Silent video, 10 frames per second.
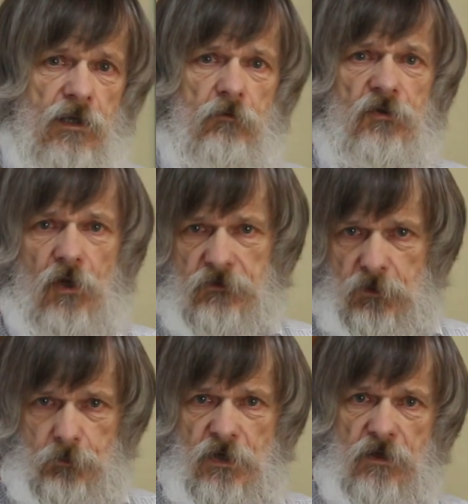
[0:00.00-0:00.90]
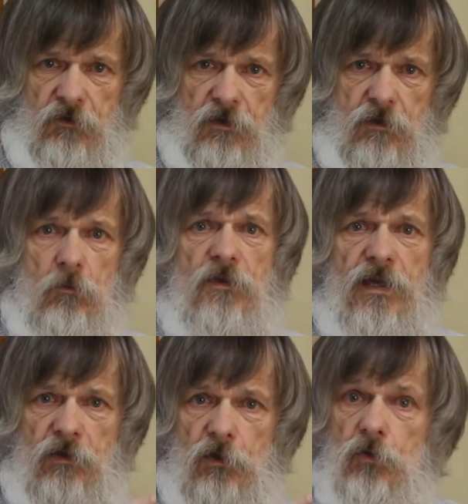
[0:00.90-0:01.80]
The resulting prints were
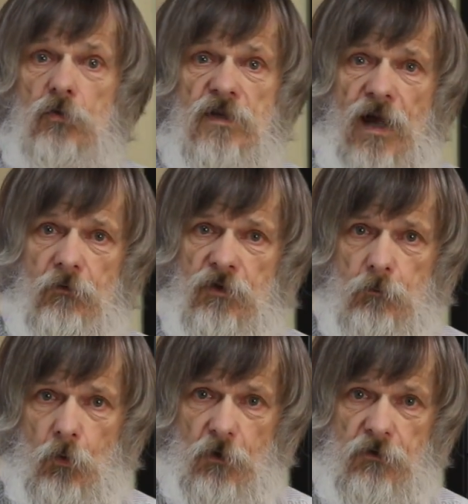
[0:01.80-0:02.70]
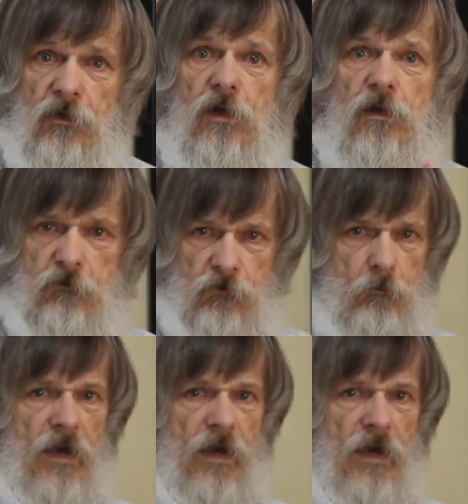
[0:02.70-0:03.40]
then glued down to boards for